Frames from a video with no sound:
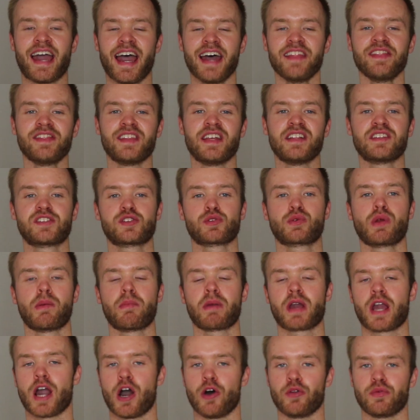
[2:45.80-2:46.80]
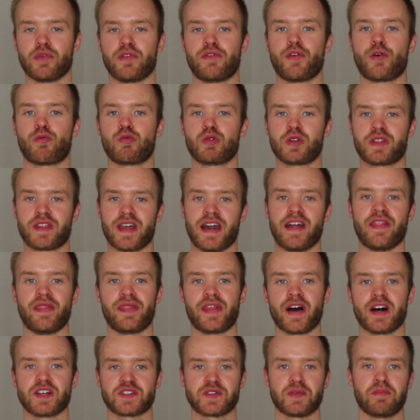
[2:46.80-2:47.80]
I had an Instagram account with over
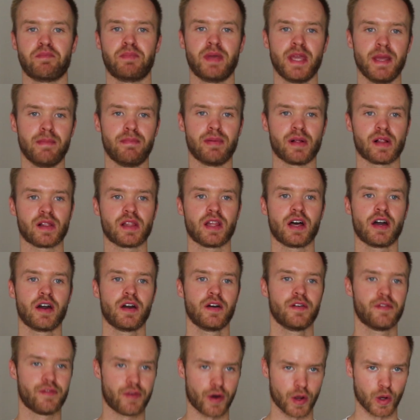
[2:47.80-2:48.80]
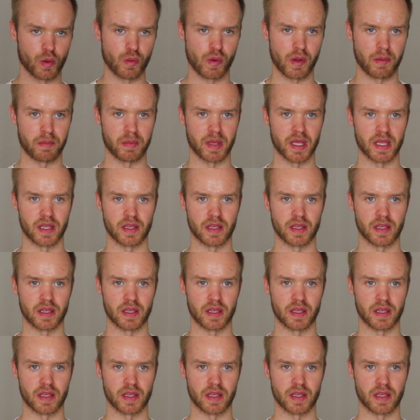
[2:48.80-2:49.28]
10,000 people following